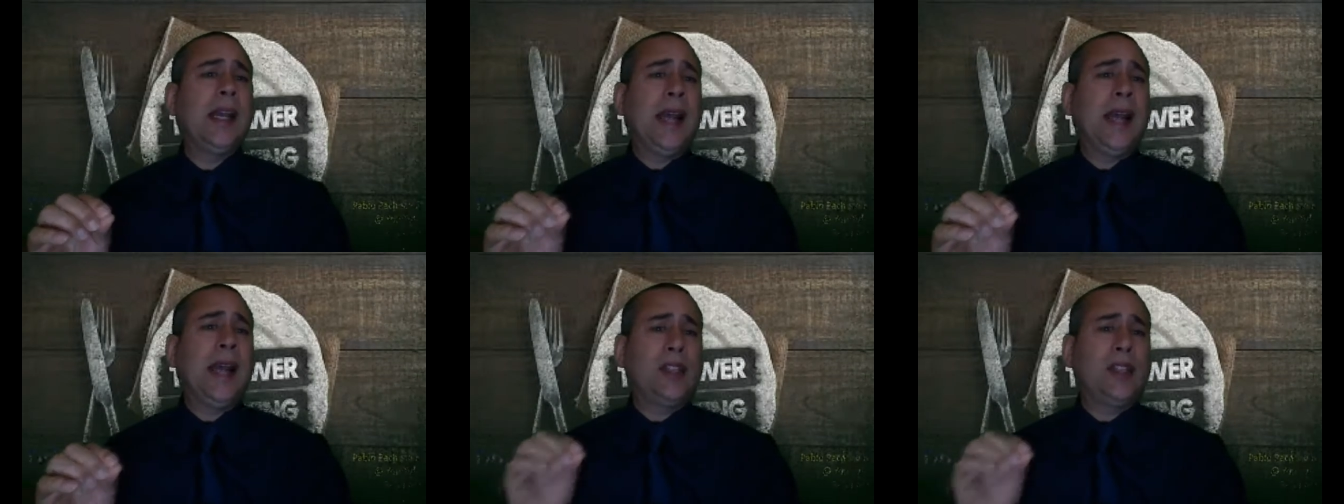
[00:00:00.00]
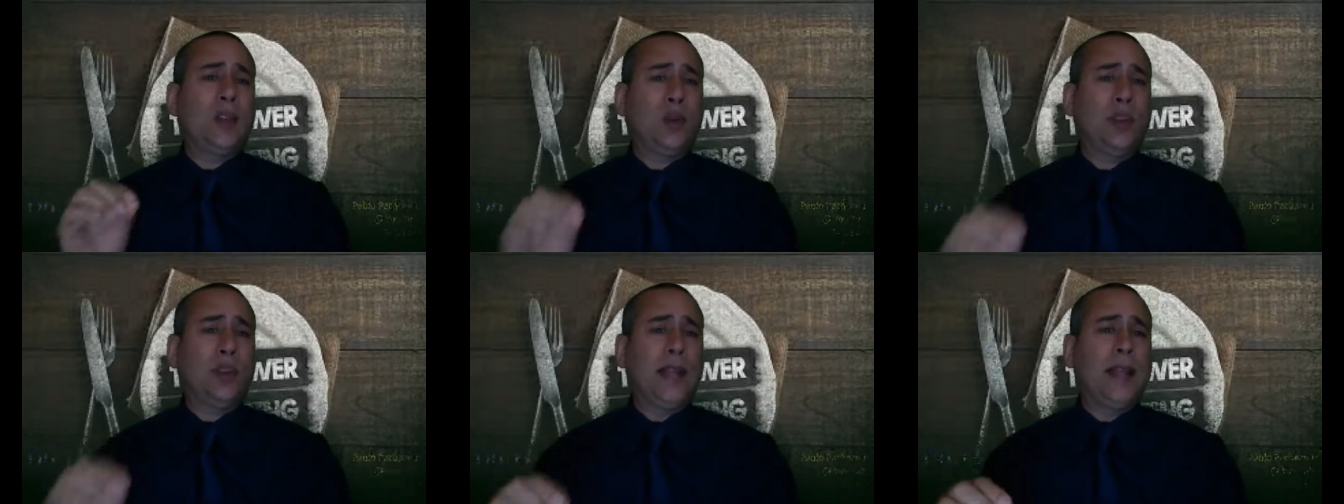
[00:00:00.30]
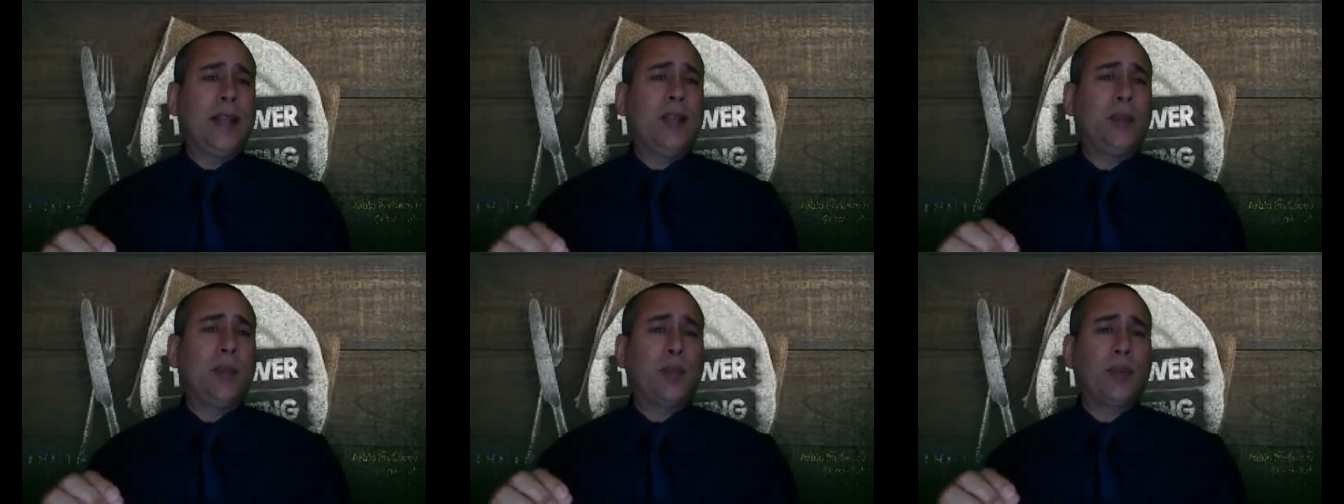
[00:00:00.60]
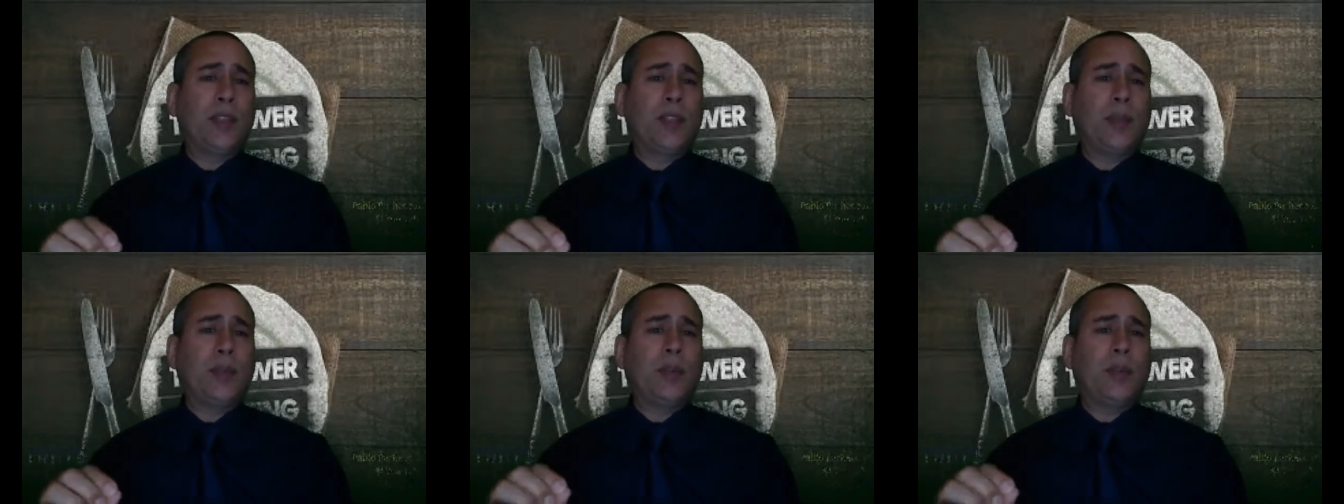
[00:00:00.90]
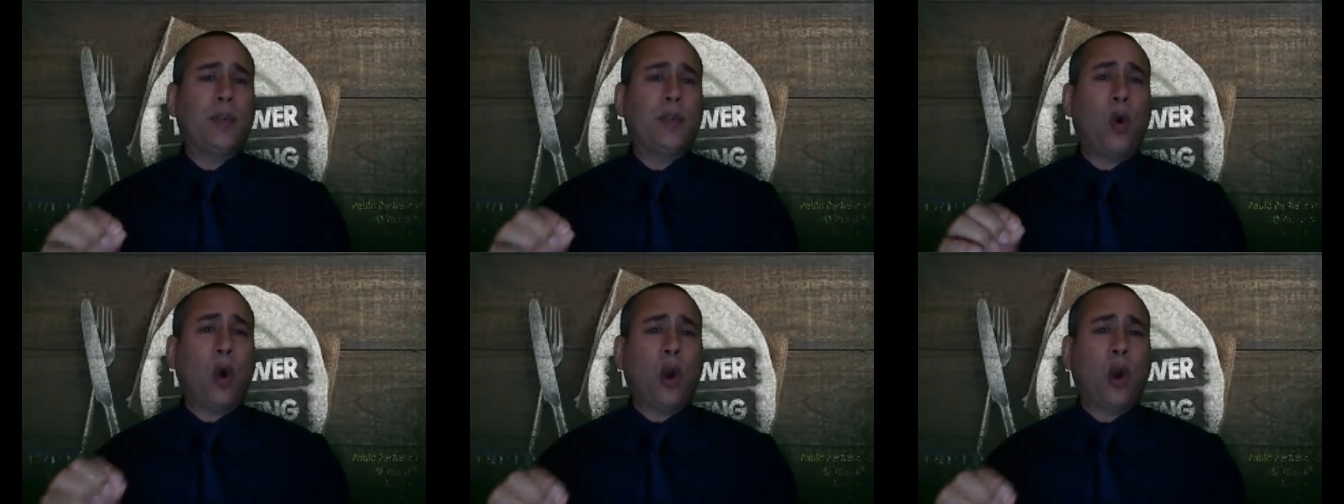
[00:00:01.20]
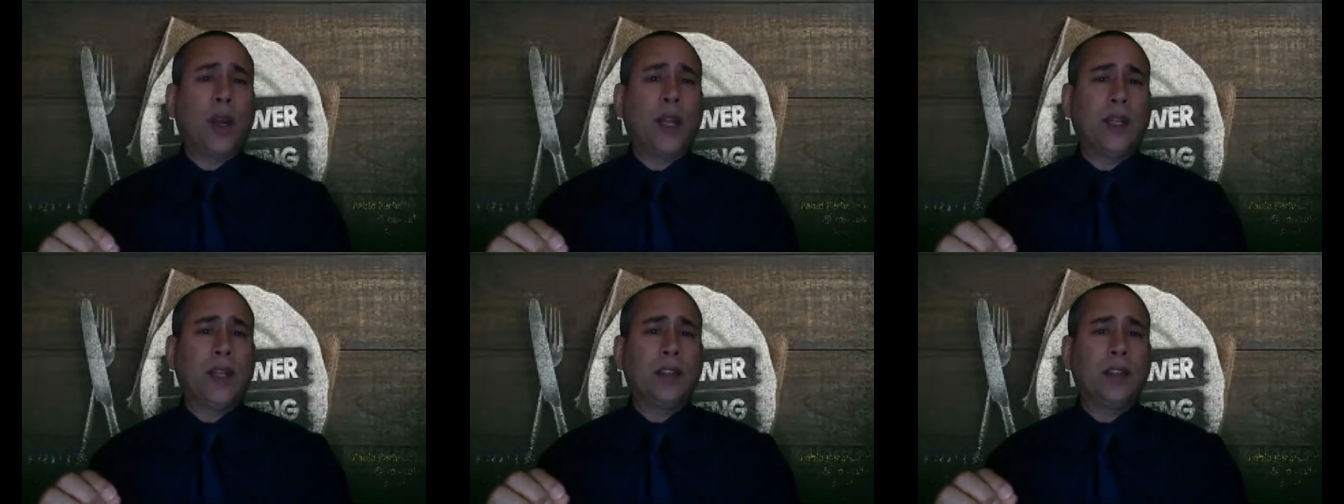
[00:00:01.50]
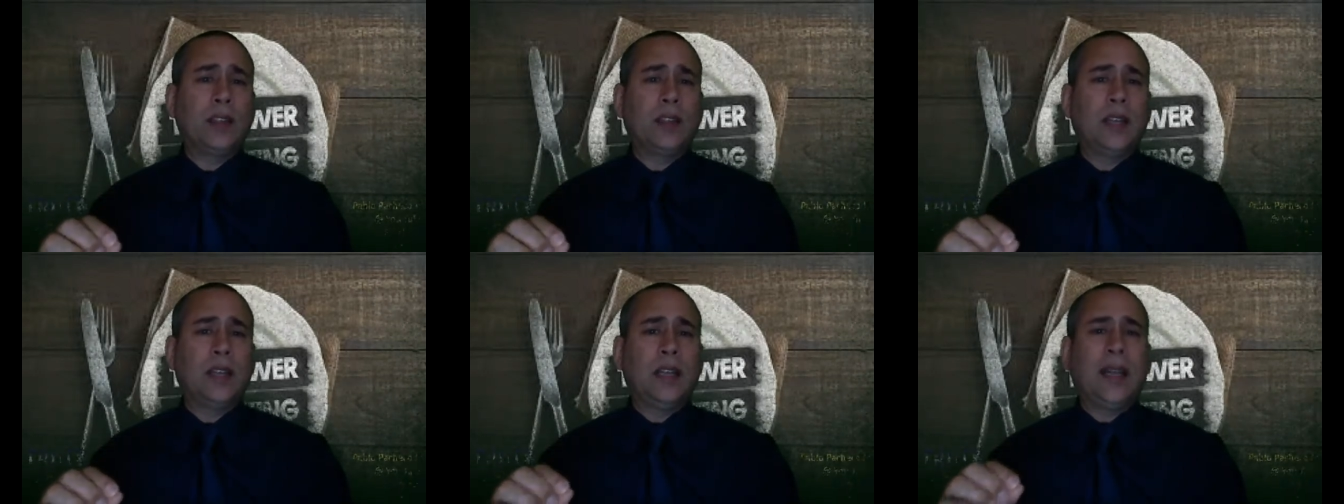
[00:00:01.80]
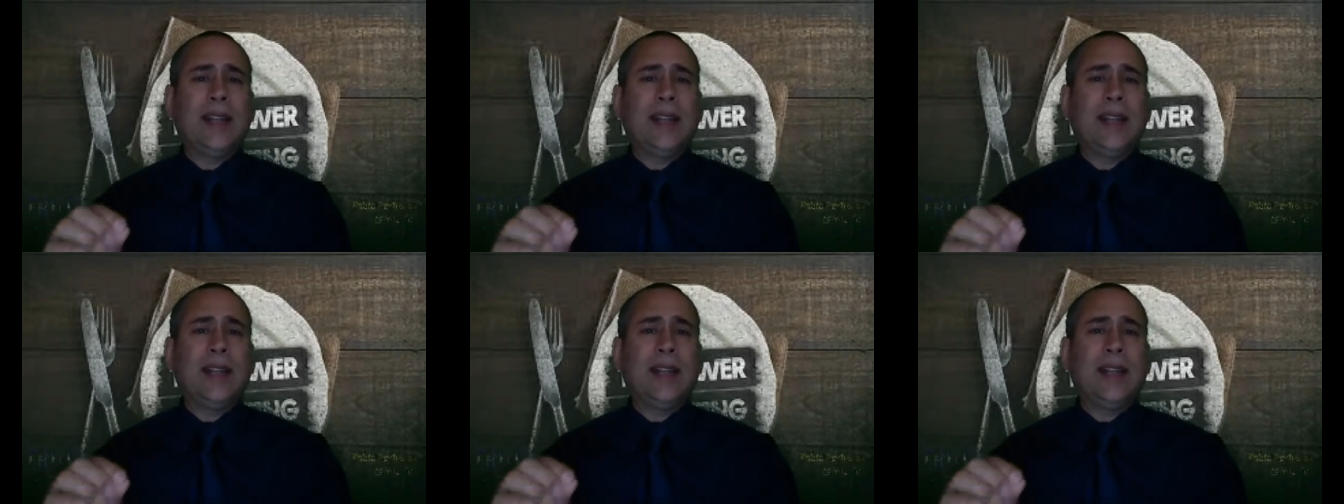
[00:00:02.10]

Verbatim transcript: and so deaden the perceptive organs